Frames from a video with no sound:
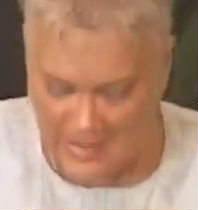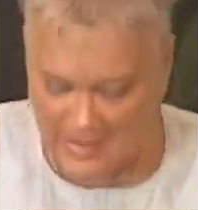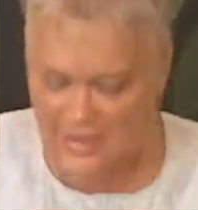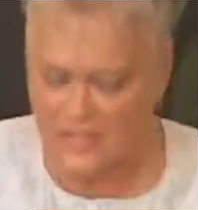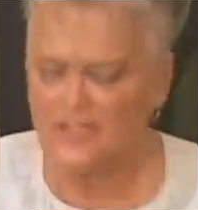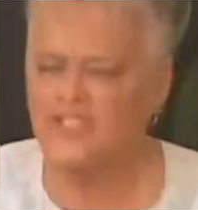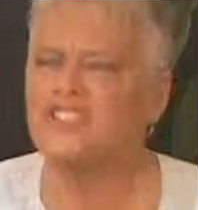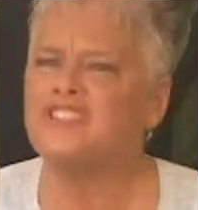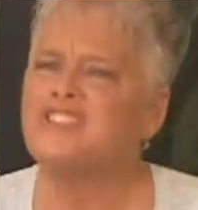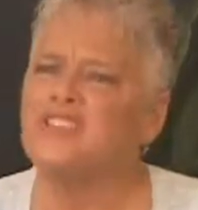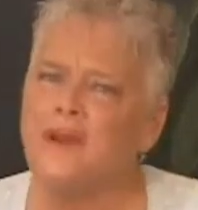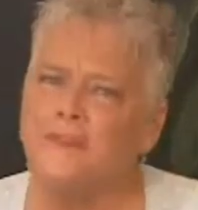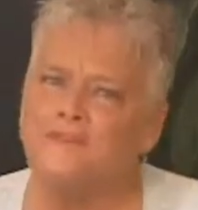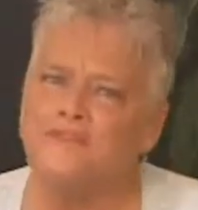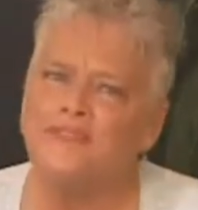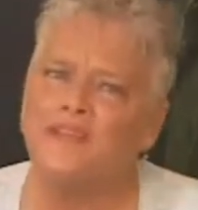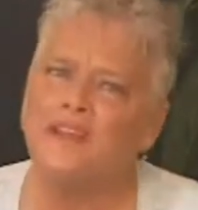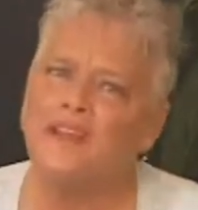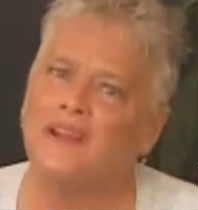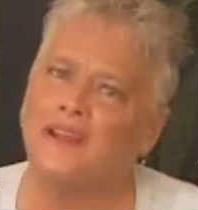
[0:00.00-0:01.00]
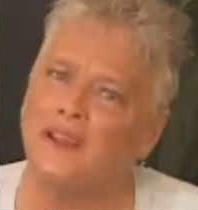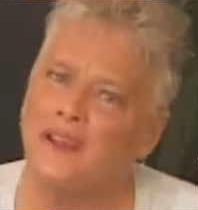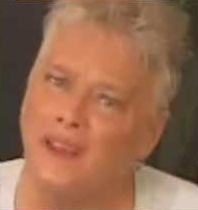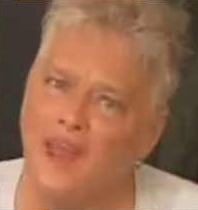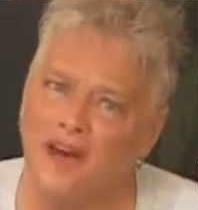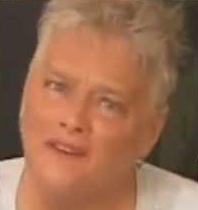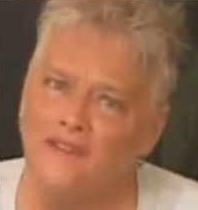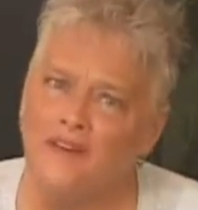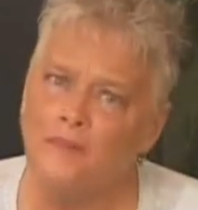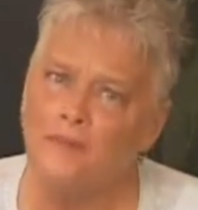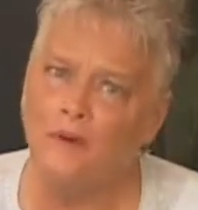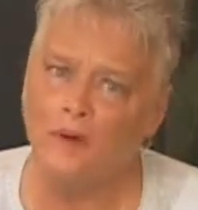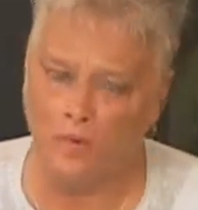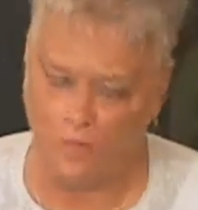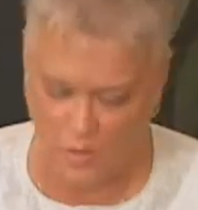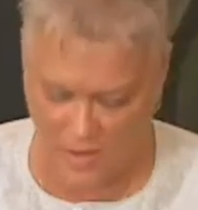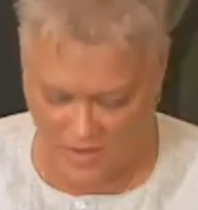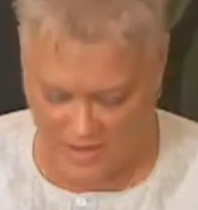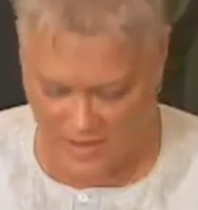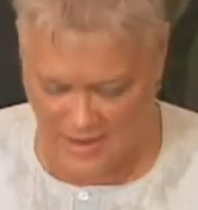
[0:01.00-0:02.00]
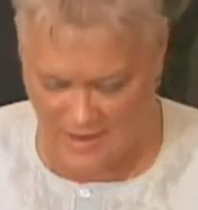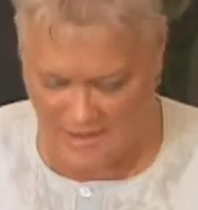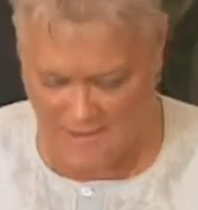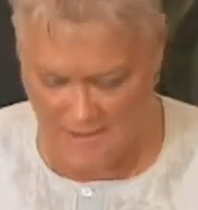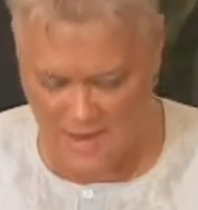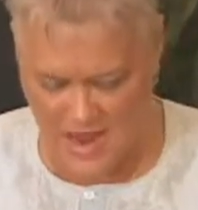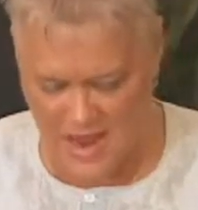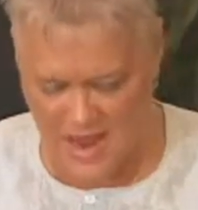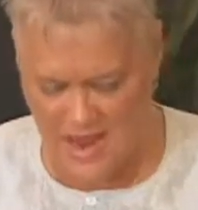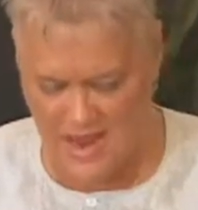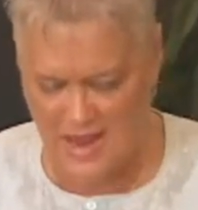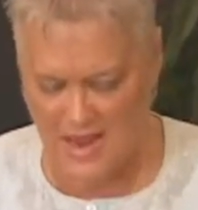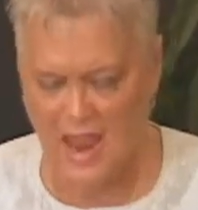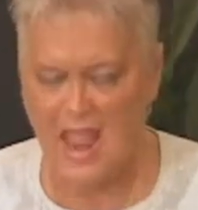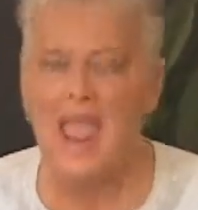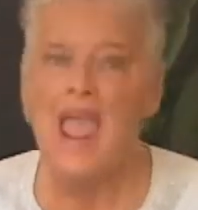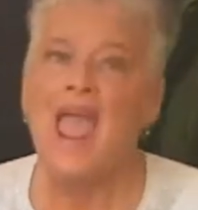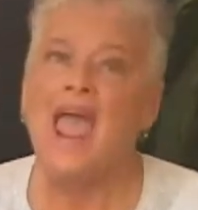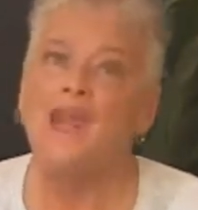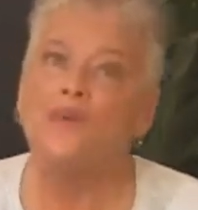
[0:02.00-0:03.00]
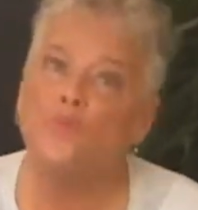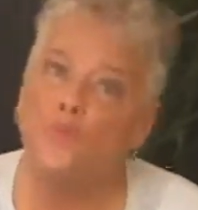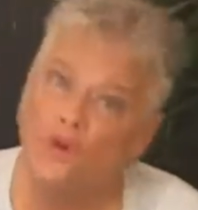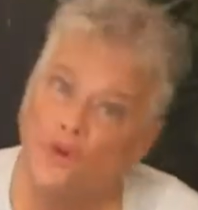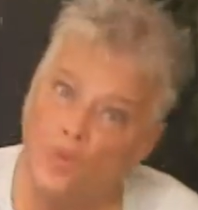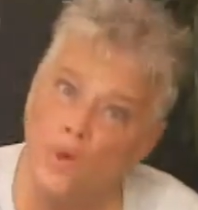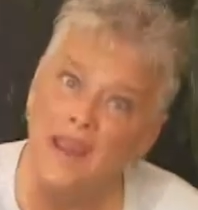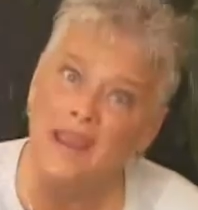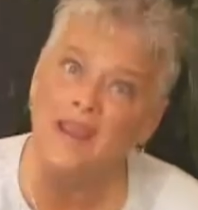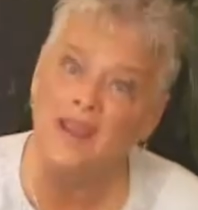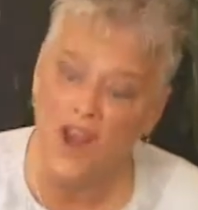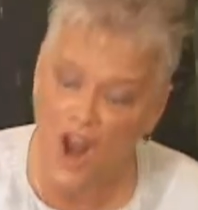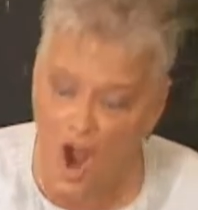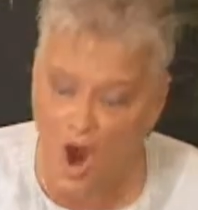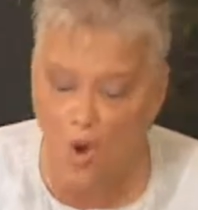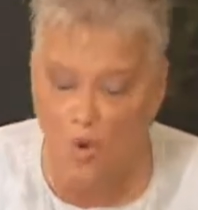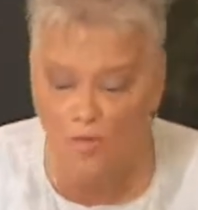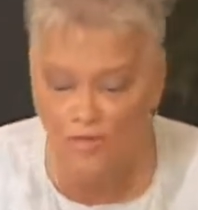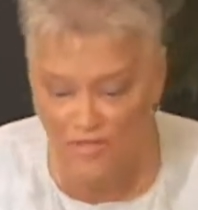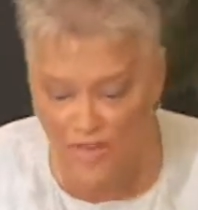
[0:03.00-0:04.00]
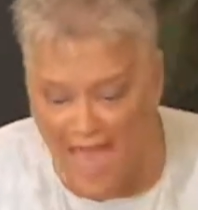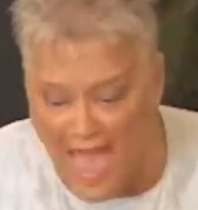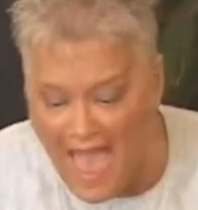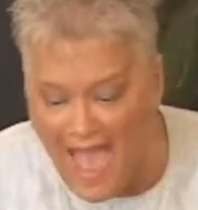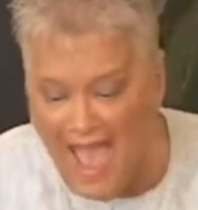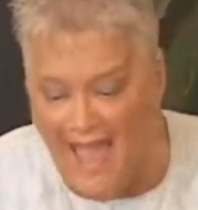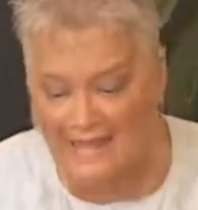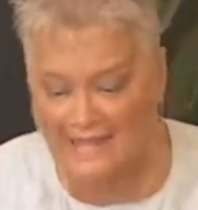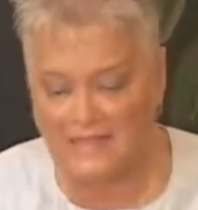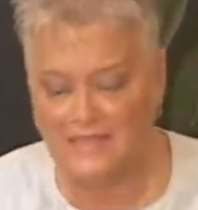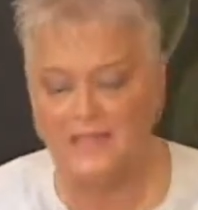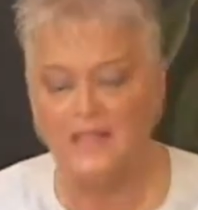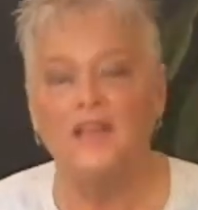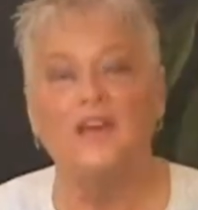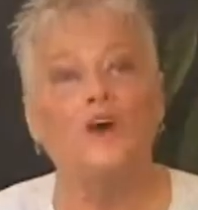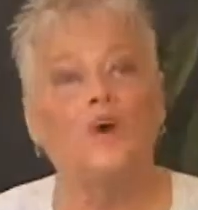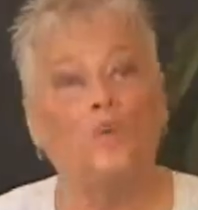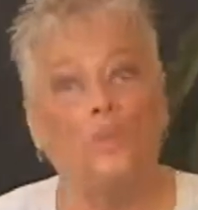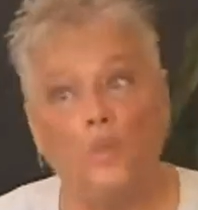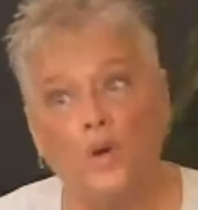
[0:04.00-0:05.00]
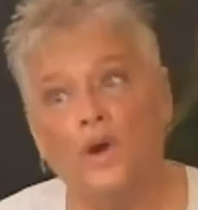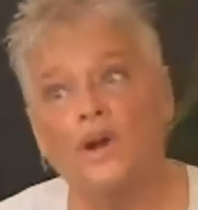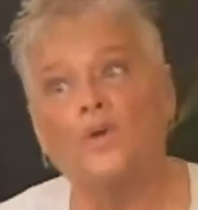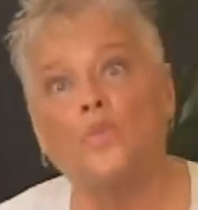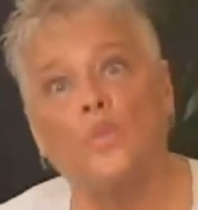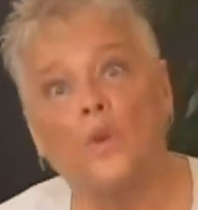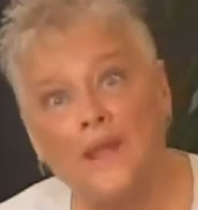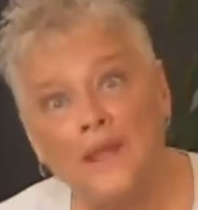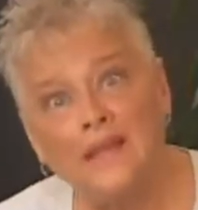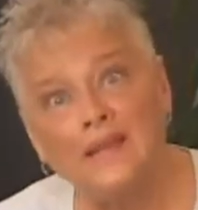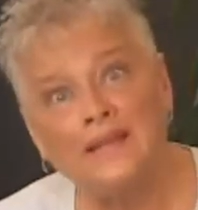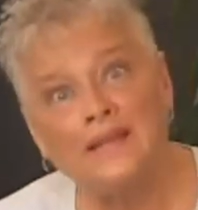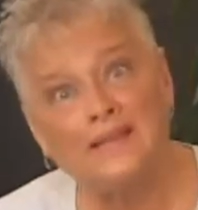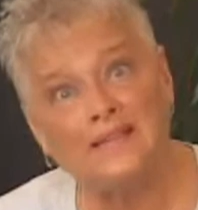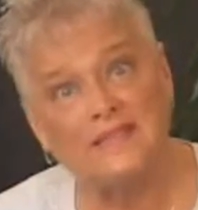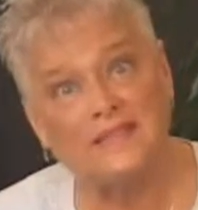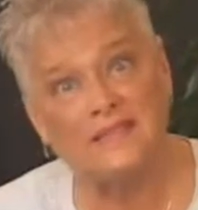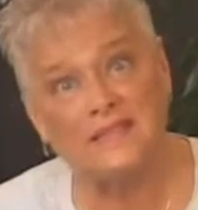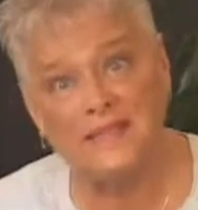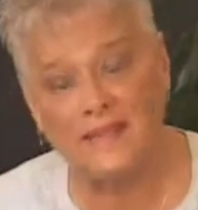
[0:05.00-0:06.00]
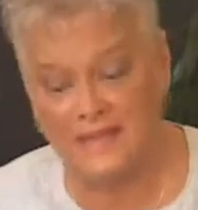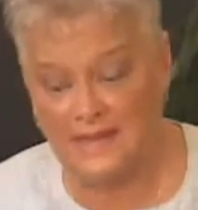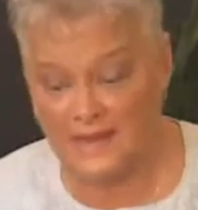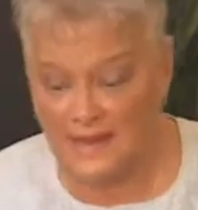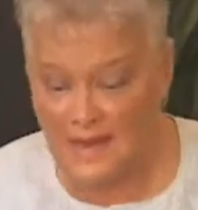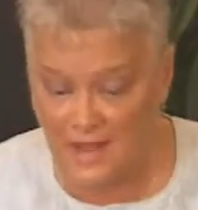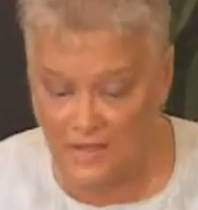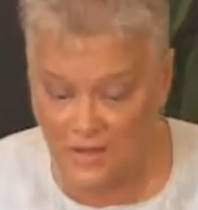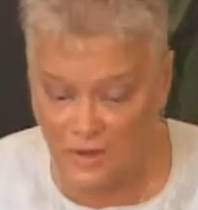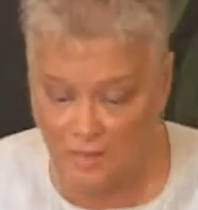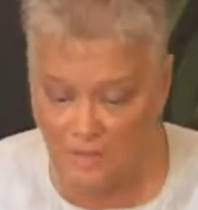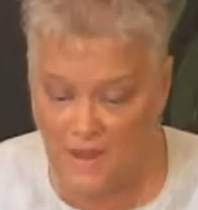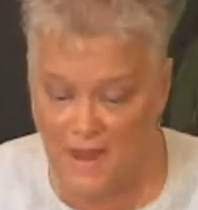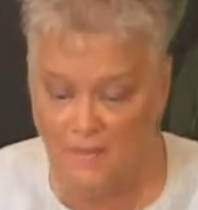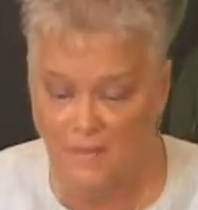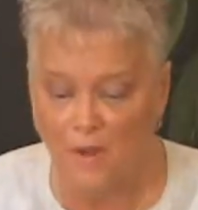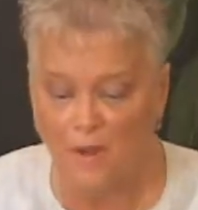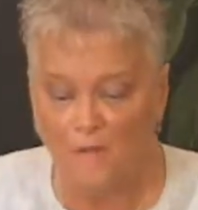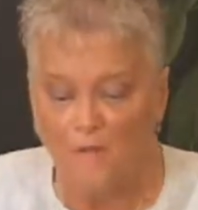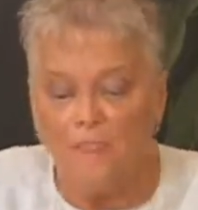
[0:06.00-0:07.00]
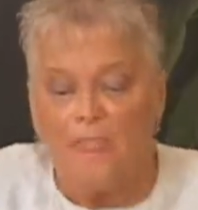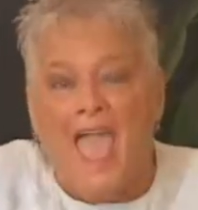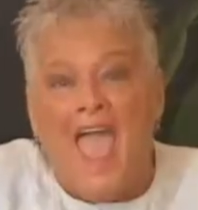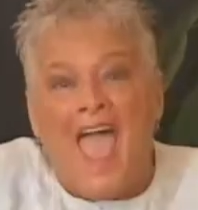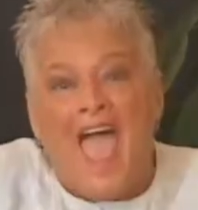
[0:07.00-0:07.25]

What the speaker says: There's something lovable within me. And when we know that, we're willing to see it in other people.